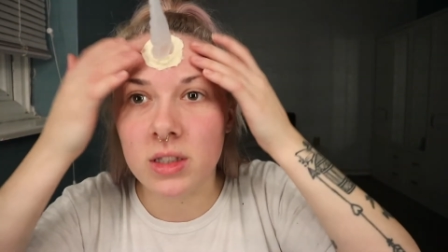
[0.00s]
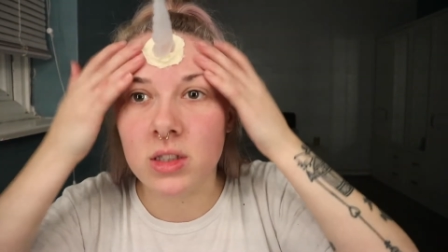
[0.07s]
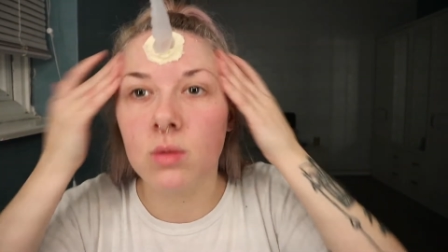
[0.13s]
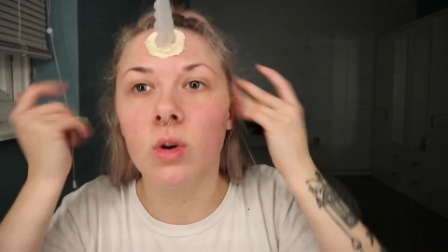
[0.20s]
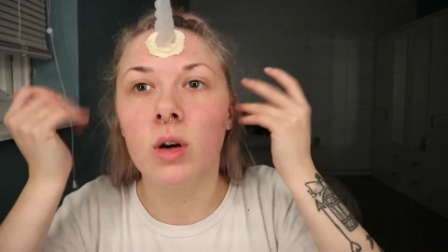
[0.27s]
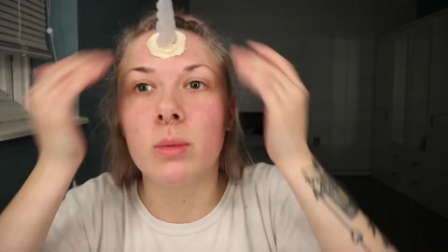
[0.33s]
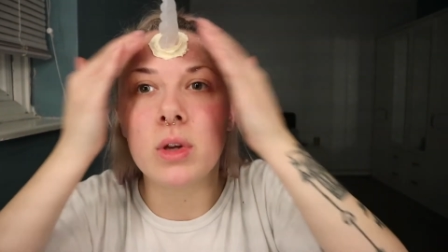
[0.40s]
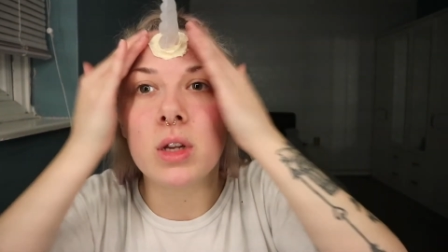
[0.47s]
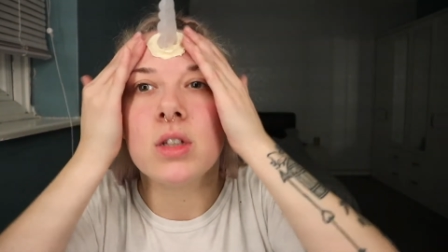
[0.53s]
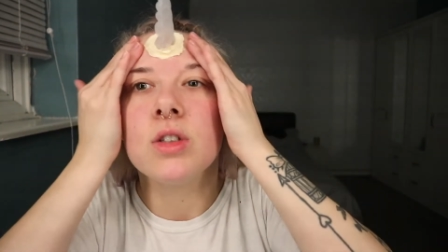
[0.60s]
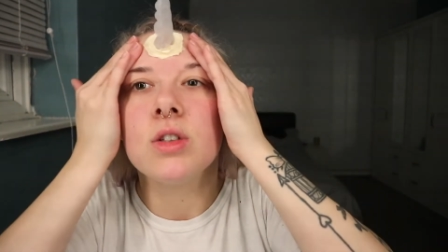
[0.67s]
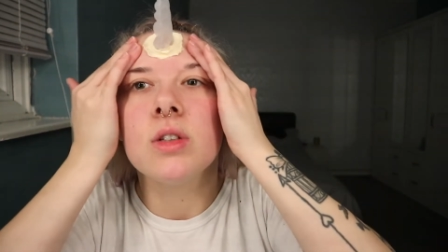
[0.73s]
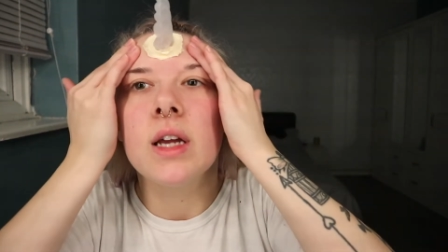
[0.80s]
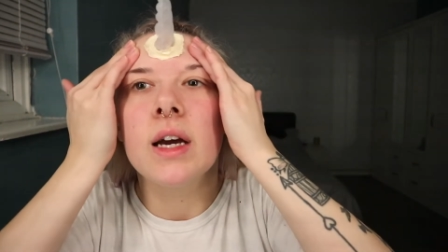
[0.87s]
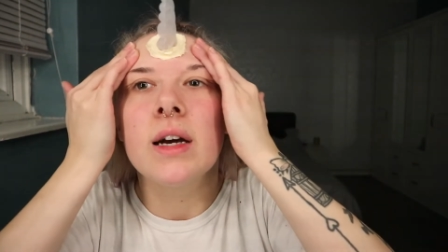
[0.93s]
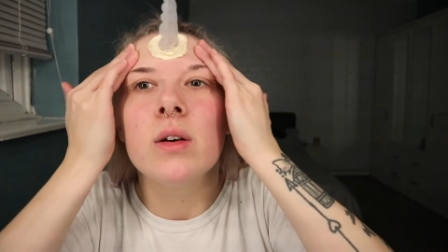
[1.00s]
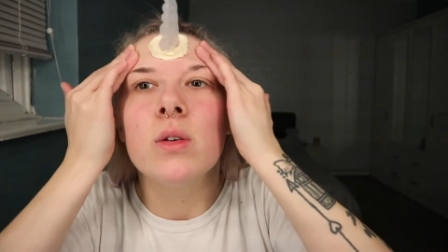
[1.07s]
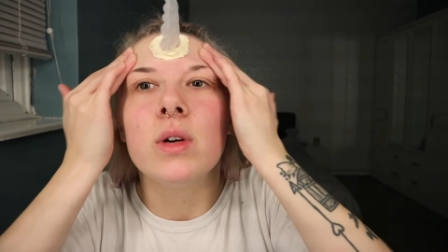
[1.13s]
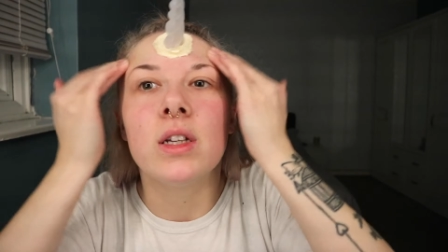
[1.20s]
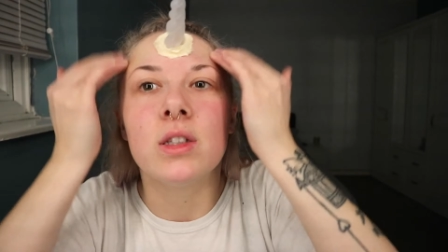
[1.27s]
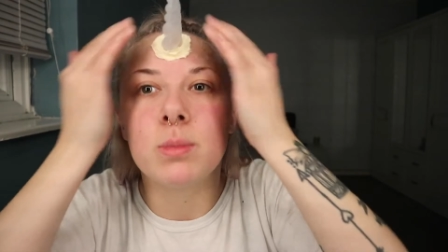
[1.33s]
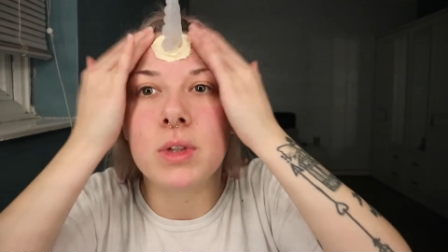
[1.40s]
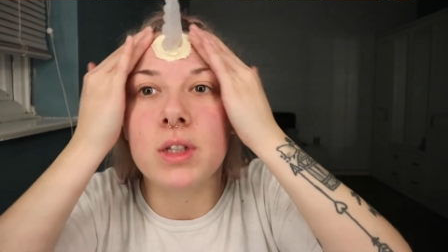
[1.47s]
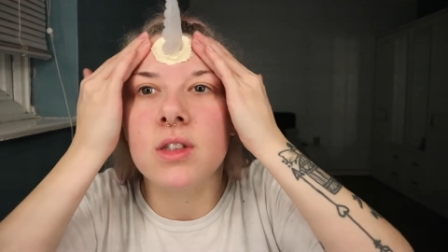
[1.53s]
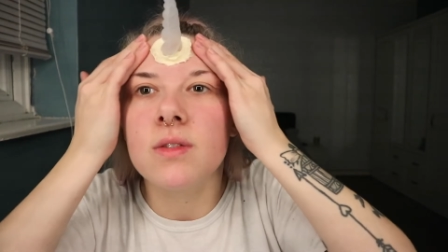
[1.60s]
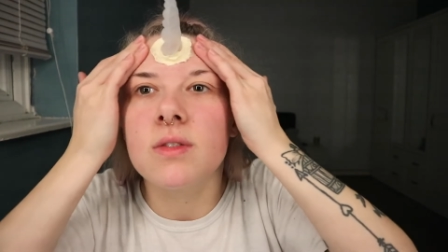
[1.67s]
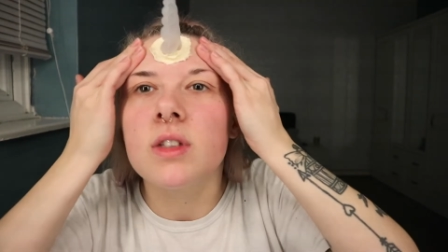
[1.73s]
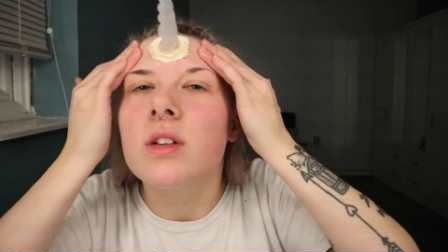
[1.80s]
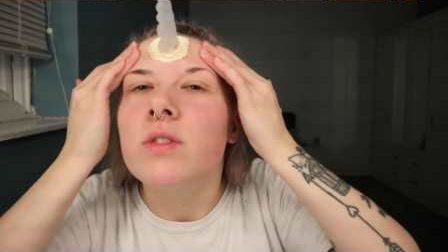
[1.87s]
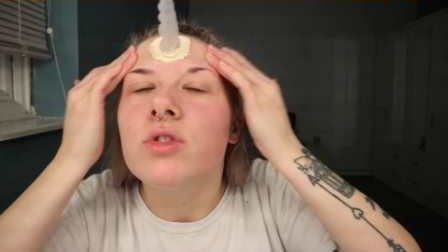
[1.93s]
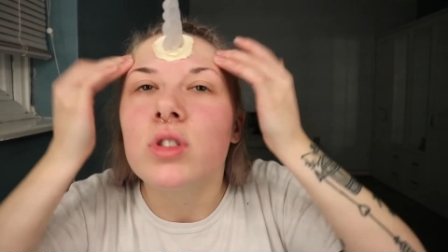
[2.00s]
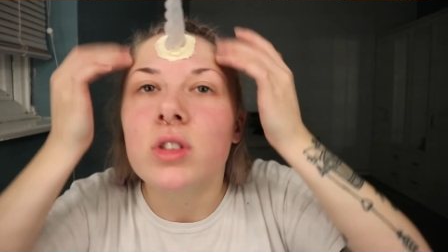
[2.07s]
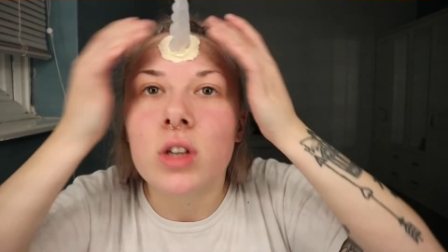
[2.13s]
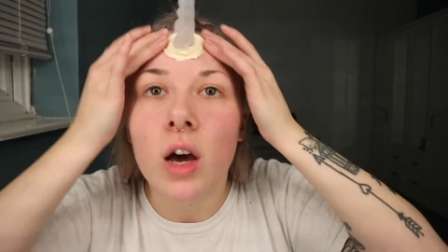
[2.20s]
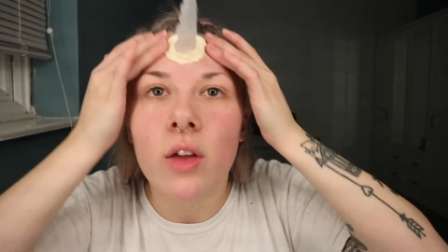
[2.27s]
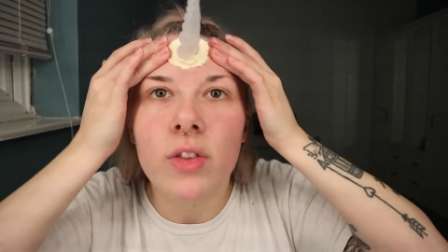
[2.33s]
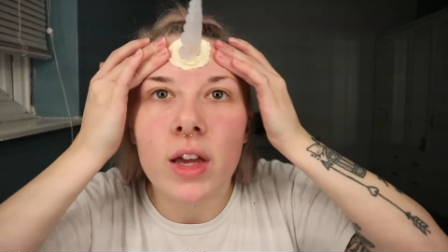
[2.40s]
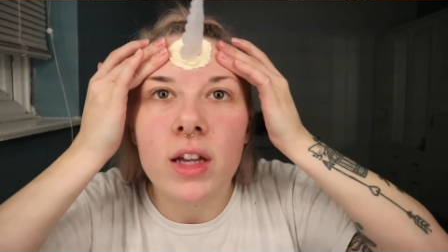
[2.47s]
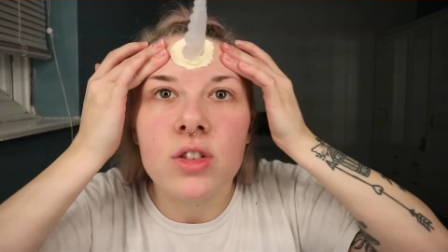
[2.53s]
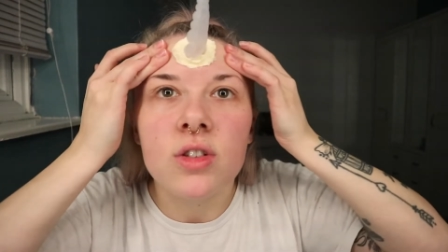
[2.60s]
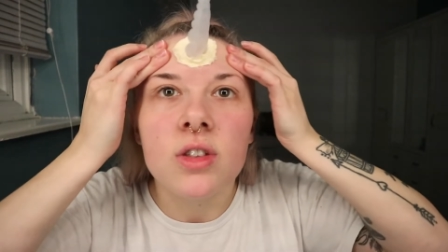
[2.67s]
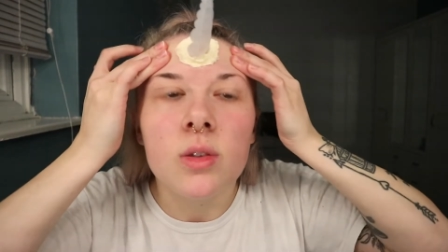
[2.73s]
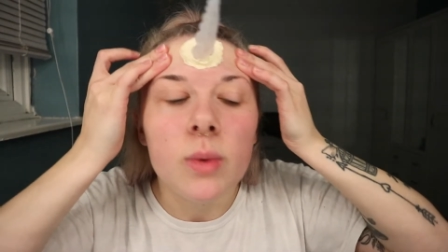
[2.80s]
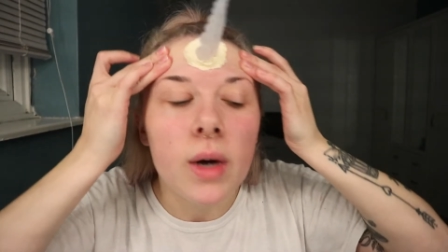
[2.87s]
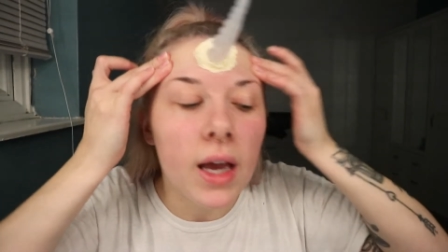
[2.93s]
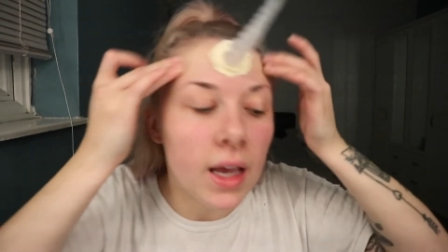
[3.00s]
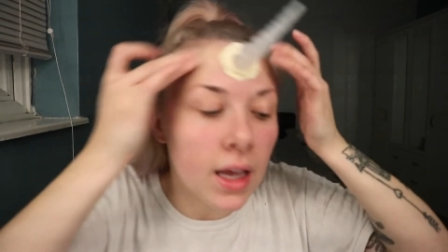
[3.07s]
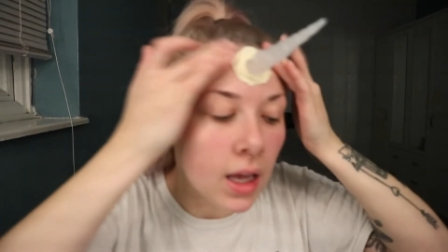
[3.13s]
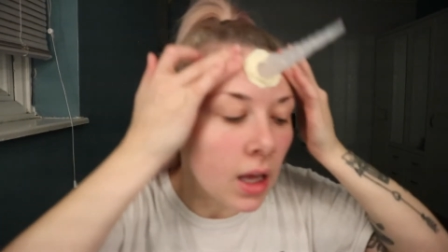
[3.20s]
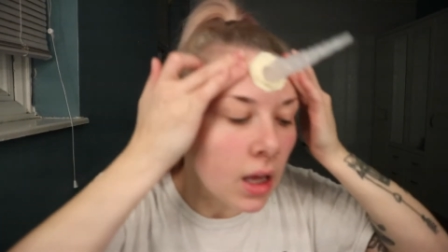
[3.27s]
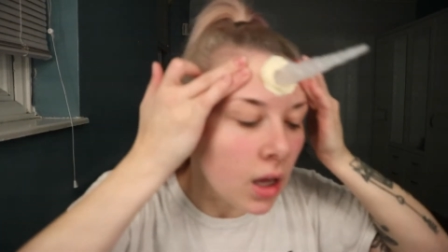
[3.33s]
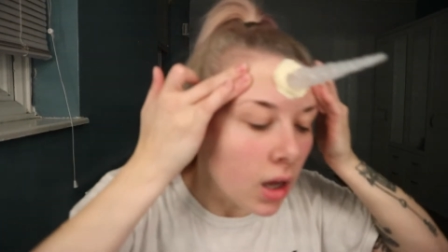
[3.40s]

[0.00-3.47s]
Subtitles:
So what I'm going to do now is, because obviously I've just cut the edges away,